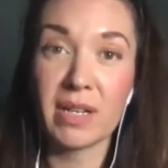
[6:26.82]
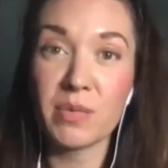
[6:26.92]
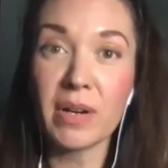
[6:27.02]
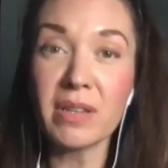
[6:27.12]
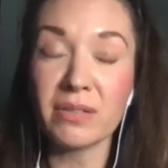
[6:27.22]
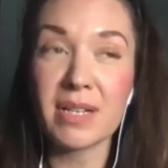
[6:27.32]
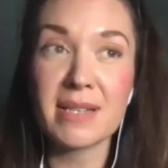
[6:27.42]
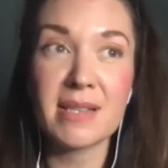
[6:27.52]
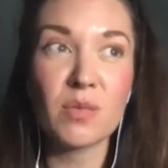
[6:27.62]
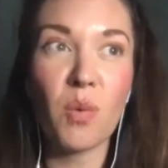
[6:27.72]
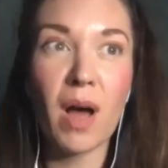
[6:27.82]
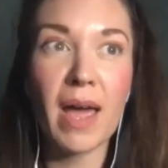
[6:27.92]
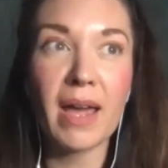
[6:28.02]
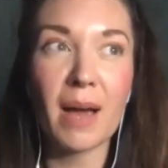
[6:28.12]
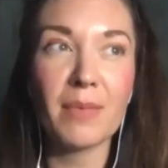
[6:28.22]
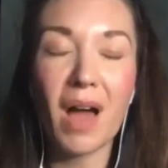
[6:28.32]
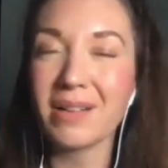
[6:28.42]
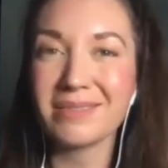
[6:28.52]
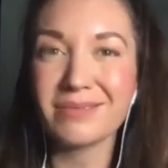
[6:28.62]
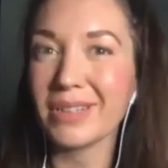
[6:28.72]
one of the reasons why I'm not
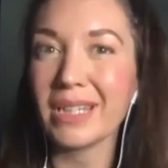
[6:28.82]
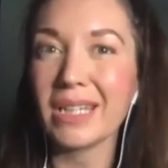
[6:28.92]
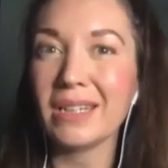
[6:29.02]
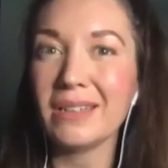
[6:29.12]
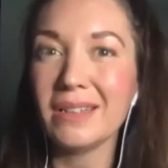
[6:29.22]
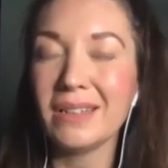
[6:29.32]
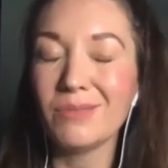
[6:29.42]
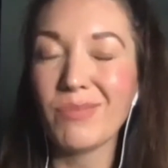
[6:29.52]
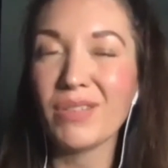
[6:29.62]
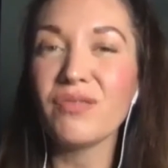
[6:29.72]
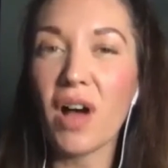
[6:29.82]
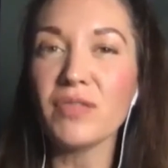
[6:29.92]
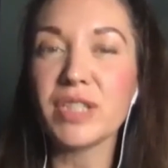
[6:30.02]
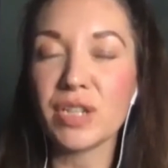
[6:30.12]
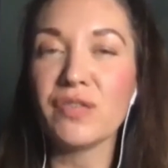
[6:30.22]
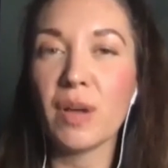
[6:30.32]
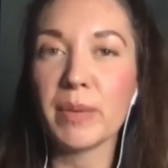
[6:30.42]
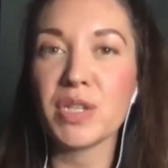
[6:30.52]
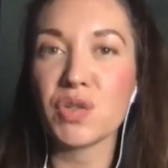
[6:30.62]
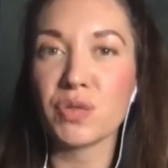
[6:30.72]
really involved in the film
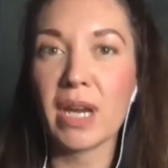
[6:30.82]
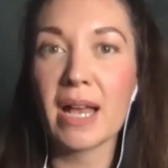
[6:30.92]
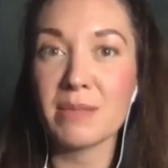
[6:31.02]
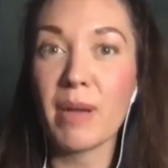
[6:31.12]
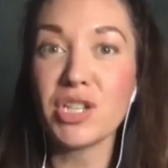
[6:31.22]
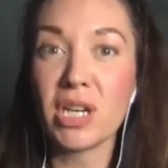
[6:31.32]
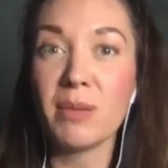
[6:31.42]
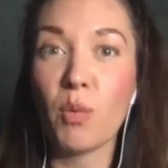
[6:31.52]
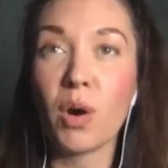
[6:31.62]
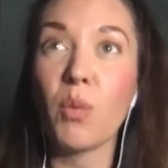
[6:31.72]
industry as much anymore.